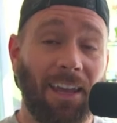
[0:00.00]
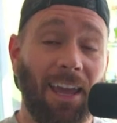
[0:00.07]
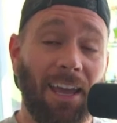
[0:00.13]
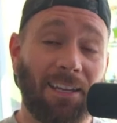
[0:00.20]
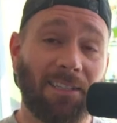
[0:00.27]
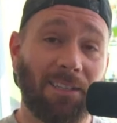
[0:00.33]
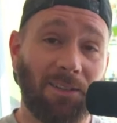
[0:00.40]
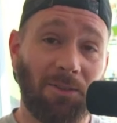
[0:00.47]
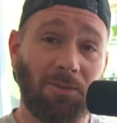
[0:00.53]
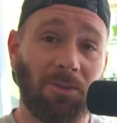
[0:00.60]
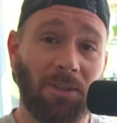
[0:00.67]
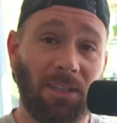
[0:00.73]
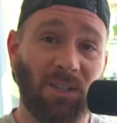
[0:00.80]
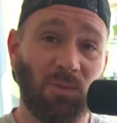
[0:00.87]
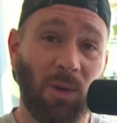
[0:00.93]

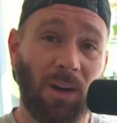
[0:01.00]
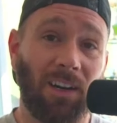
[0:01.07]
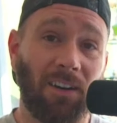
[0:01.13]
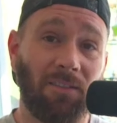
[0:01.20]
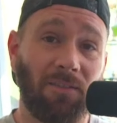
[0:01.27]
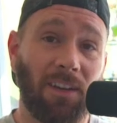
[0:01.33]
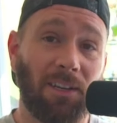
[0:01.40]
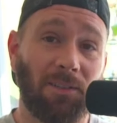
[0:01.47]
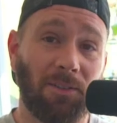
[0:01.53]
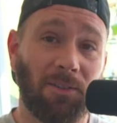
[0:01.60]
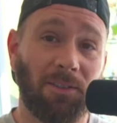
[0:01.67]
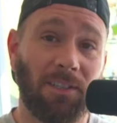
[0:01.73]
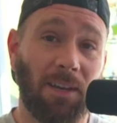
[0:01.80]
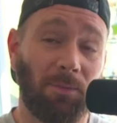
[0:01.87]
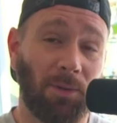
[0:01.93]
execution is where
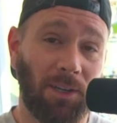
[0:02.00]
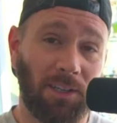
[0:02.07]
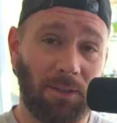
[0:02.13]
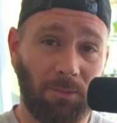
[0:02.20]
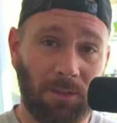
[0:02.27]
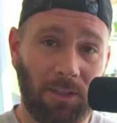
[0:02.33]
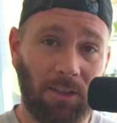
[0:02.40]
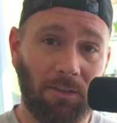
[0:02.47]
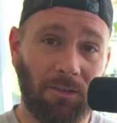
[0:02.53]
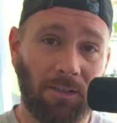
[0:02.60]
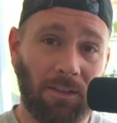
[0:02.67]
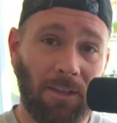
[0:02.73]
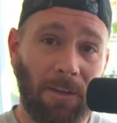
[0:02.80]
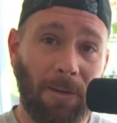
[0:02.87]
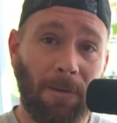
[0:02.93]
investors separate themselves.